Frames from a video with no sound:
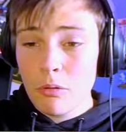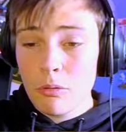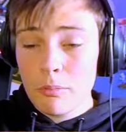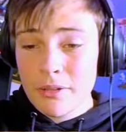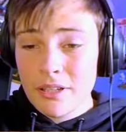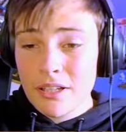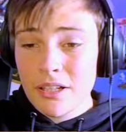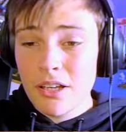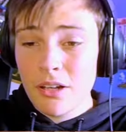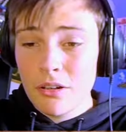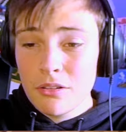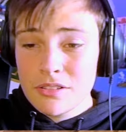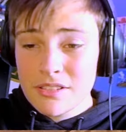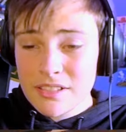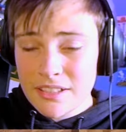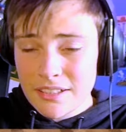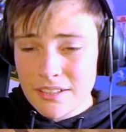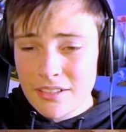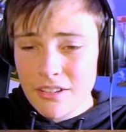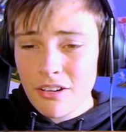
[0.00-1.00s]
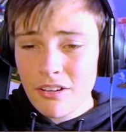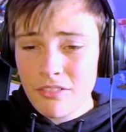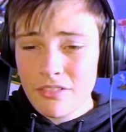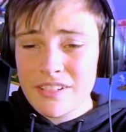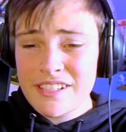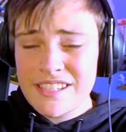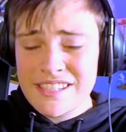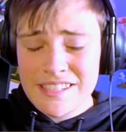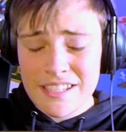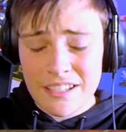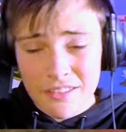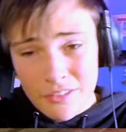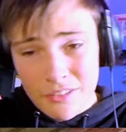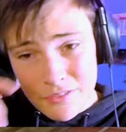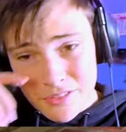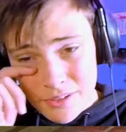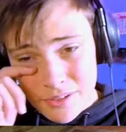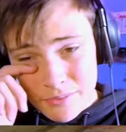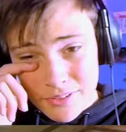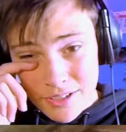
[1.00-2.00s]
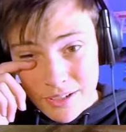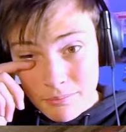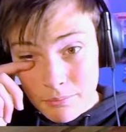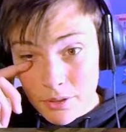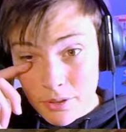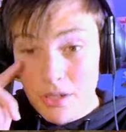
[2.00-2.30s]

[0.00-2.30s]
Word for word: closing on the 6th of September,